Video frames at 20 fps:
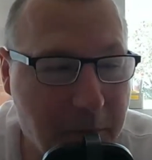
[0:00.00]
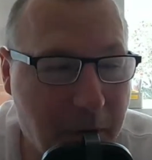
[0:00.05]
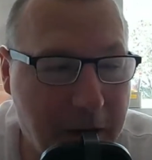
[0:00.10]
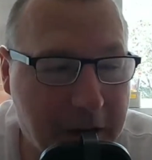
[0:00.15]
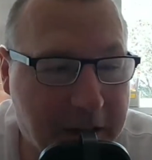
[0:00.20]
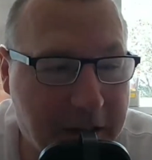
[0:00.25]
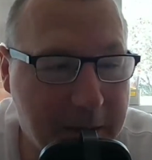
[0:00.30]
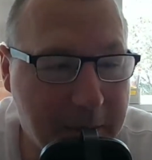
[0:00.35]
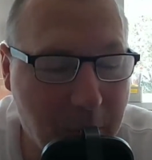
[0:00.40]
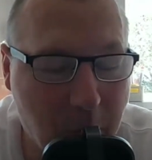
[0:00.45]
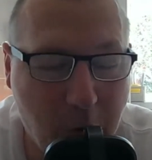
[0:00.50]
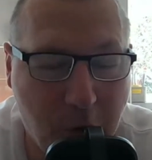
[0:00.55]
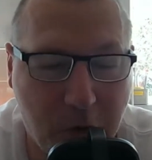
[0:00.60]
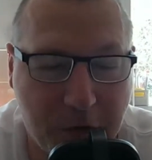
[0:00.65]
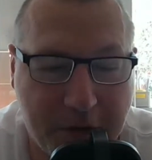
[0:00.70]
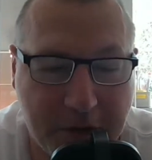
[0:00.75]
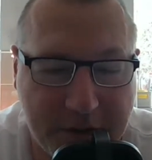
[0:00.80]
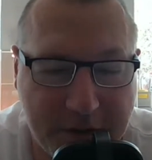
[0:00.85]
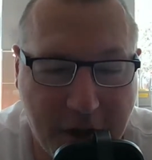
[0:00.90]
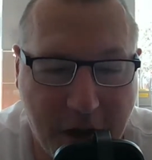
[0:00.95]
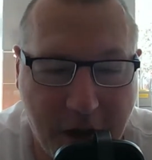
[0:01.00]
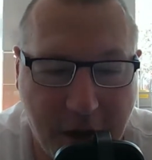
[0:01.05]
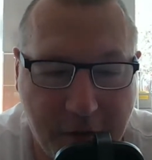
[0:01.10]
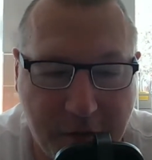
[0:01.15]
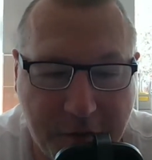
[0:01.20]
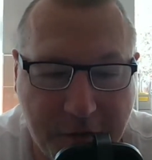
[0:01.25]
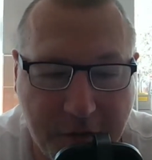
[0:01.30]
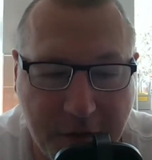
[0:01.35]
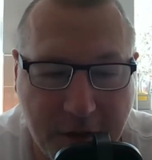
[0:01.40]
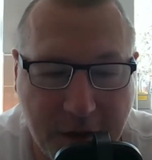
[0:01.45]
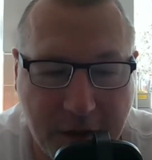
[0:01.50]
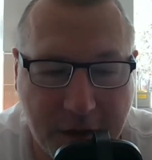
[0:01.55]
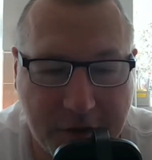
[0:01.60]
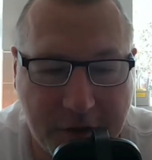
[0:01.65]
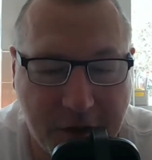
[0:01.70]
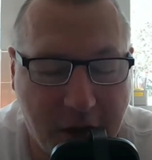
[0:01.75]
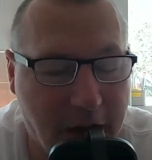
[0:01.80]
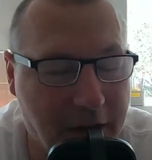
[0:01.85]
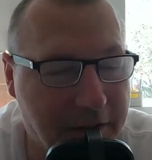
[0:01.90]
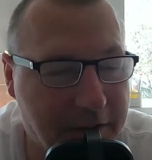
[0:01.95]
Mikey Moore deserve a
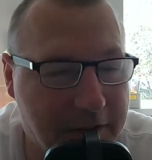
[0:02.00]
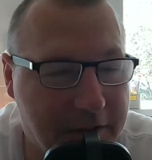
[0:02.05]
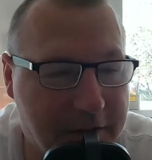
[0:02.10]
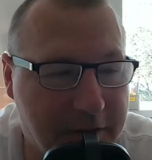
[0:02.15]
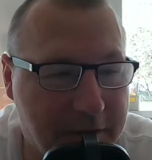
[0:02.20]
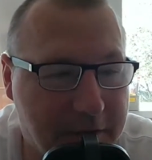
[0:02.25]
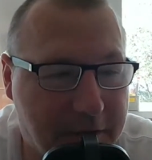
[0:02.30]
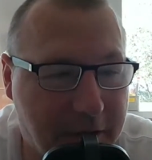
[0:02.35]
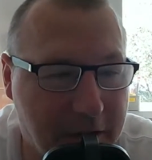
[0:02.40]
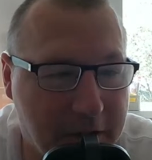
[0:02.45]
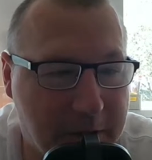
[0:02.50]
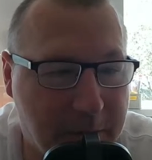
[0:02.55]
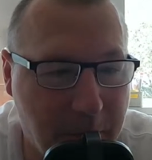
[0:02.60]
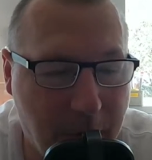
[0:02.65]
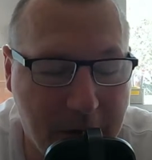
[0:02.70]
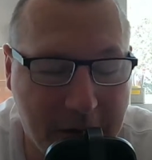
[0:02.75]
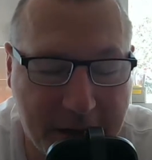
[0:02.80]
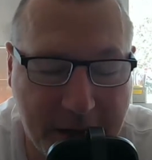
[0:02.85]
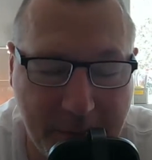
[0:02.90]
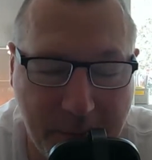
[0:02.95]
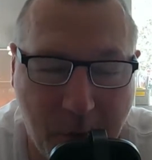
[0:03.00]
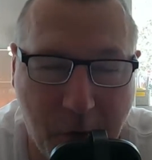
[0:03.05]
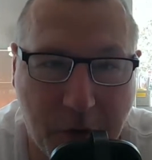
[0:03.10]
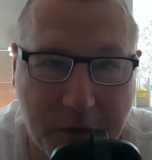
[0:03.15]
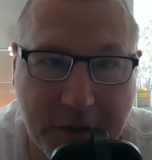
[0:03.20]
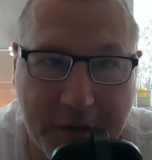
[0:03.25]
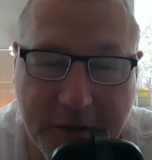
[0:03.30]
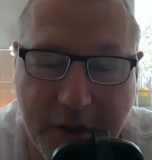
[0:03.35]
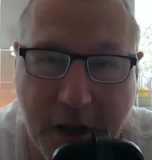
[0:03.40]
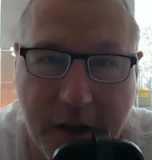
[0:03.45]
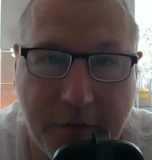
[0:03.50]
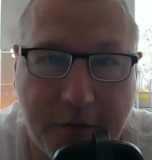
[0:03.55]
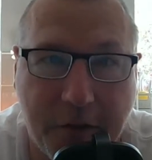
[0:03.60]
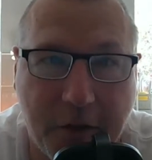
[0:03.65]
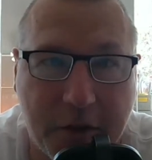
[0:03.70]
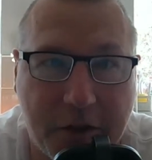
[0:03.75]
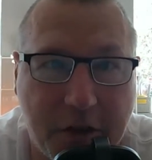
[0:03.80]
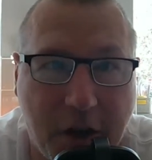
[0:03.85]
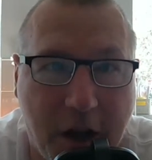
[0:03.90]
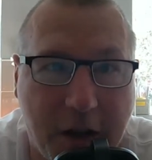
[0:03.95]
chance? Does Mikey Moore deserve
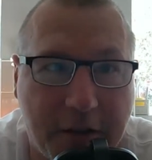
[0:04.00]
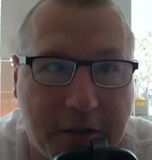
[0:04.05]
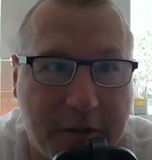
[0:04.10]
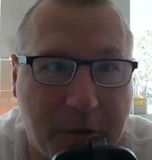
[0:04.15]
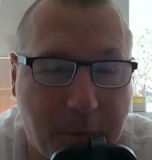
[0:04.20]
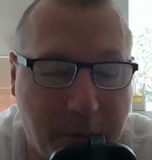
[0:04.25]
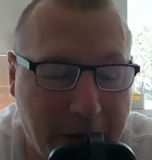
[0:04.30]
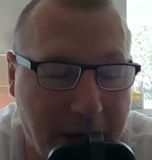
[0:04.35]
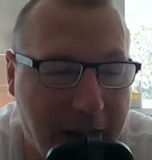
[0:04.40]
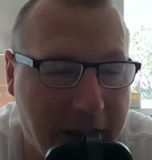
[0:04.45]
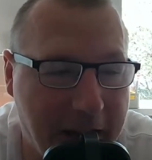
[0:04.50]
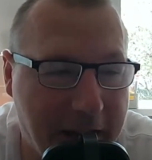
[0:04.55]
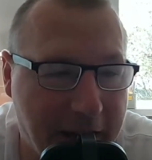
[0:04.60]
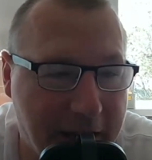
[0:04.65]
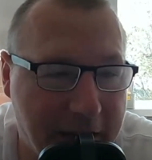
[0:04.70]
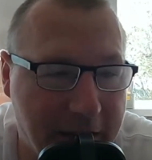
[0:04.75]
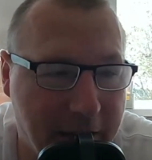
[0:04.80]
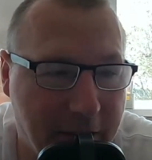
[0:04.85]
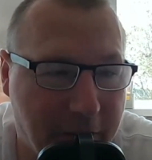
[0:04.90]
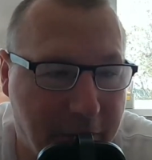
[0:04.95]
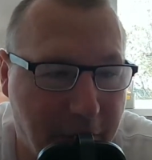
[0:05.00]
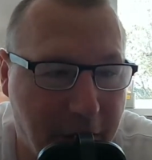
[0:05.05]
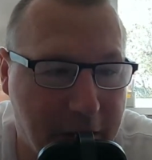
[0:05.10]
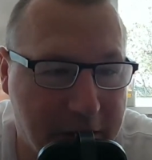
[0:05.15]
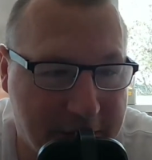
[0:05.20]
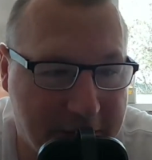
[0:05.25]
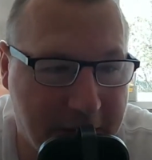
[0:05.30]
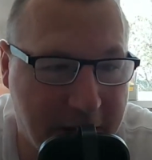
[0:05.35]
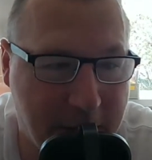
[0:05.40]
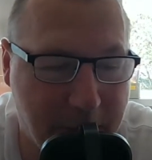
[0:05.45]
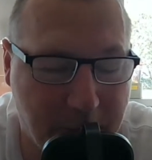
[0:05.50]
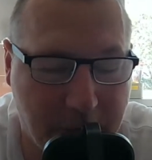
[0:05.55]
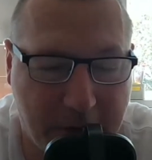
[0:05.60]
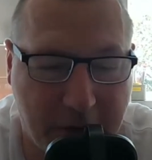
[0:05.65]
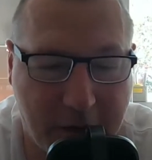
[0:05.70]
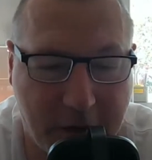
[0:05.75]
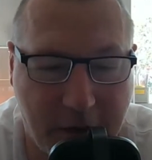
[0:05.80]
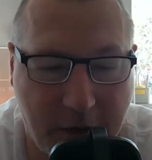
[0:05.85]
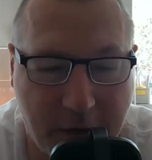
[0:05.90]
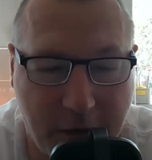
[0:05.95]
a chance to play in the first team
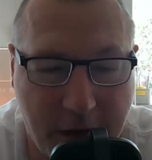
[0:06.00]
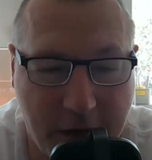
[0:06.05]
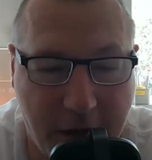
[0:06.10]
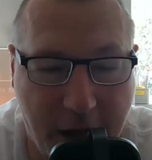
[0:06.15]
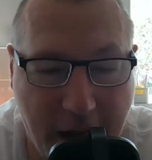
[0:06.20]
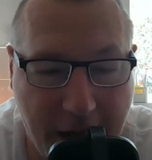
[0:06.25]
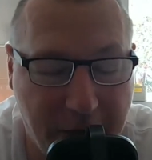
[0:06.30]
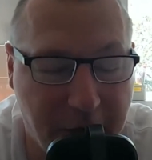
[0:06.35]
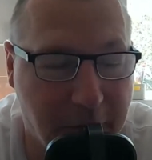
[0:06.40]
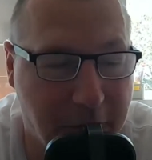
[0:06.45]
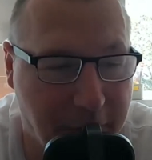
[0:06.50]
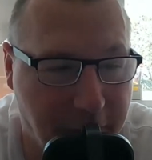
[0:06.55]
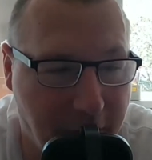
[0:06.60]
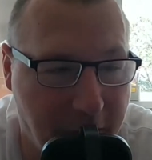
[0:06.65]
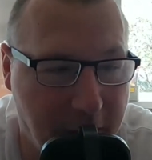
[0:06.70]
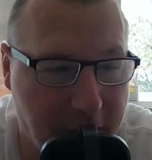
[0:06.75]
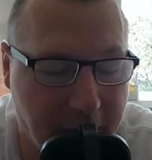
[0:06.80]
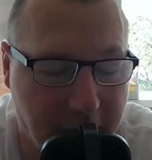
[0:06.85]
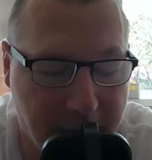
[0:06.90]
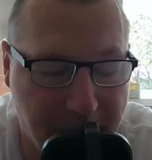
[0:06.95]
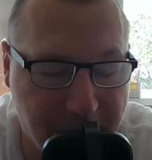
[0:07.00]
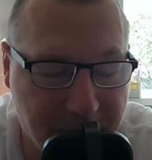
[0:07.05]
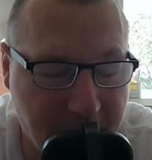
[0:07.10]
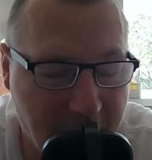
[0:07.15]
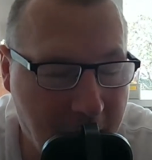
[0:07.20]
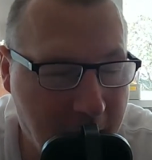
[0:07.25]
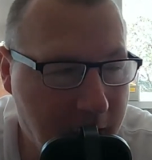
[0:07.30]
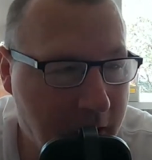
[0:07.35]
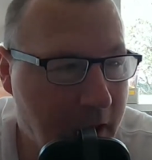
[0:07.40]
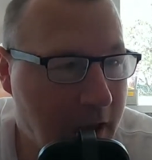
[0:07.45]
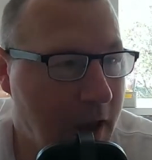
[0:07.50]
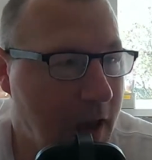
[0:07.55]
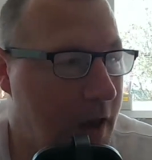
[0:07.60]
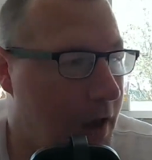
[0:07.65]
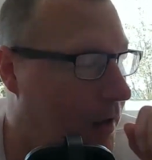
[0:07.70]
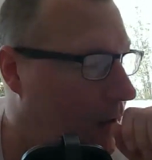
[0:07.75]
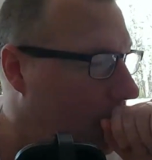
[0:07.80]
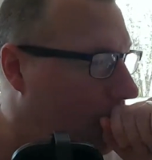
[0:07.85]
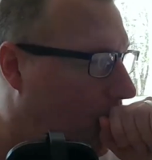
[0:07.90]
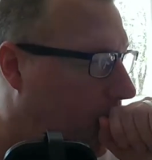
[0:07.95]
ahead of Werner?
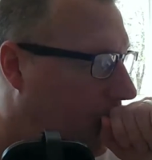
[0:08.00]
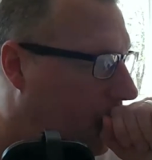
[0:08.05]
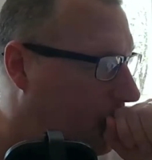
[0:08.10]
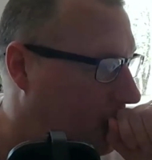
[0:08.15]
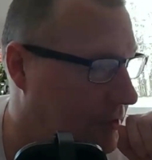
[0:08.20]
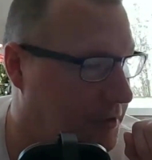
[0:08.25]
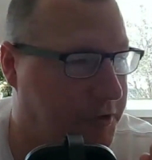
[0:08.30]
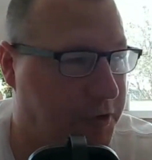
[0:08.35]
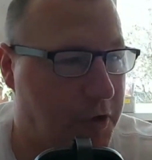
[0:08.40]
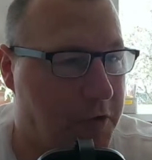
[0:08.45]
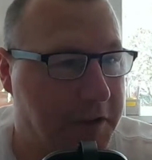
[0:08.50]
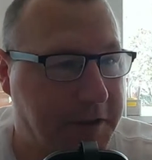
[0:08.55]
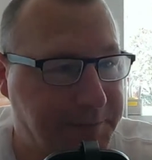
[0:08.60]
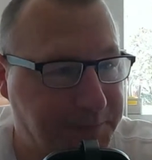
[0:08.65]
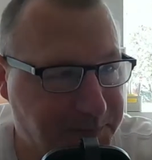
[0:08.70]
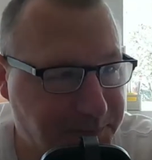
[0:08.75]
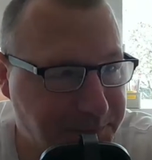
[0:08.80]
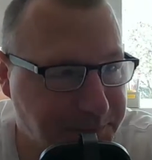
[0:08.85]
Sorry.